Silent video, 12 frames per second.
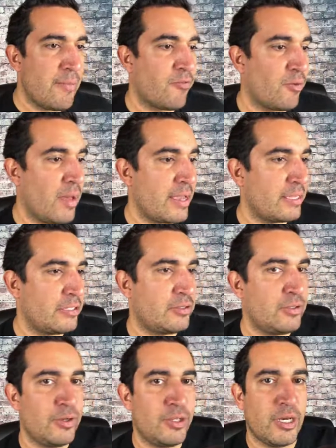come from like a
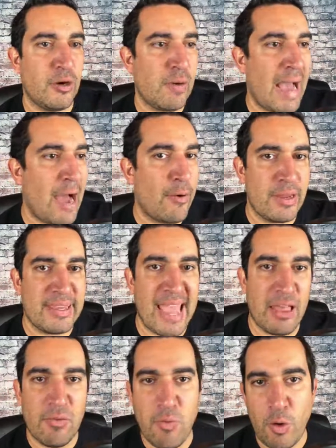studio out in
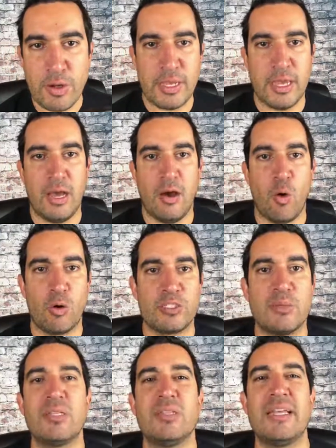California or
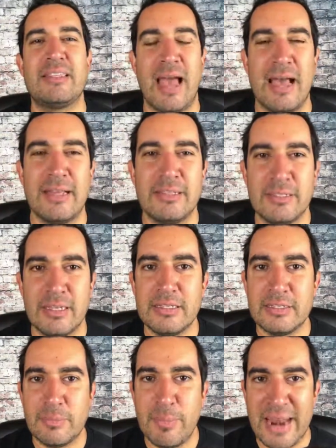something like that.
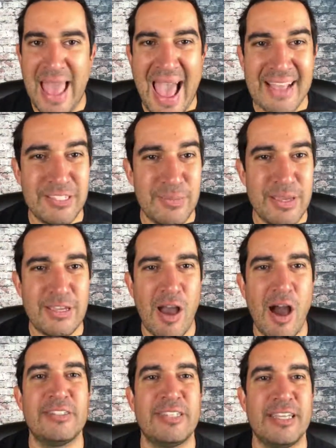But it has to be
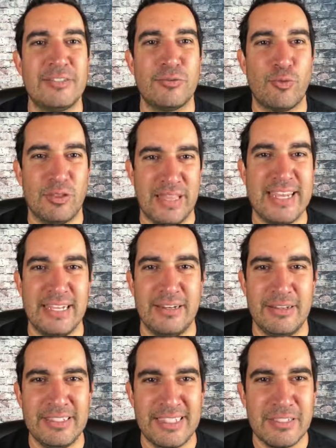content
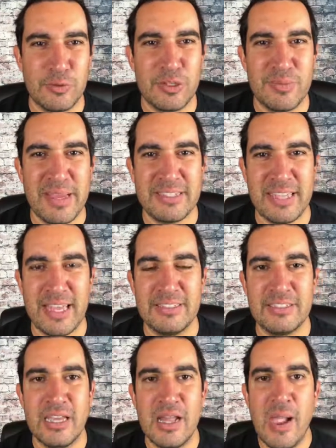related. Does that sort of make
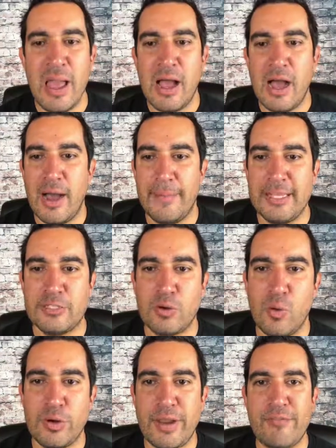sense? And
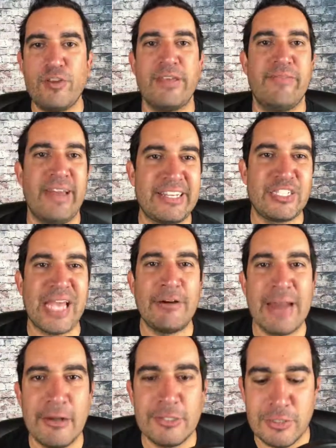so whenever you give like
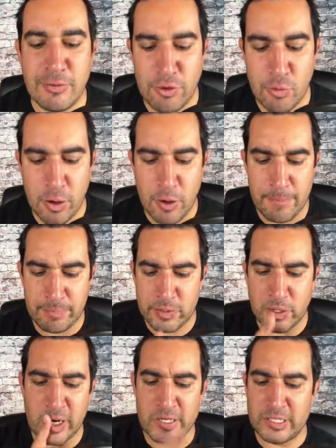shout outs, if you will,
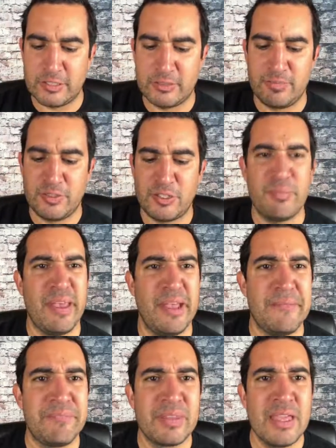sorry, just
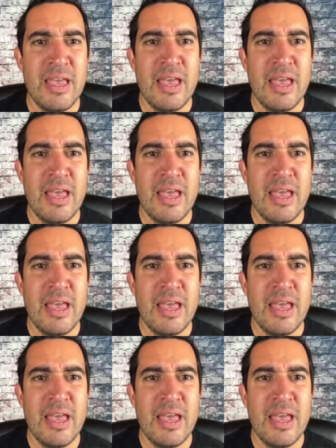spit.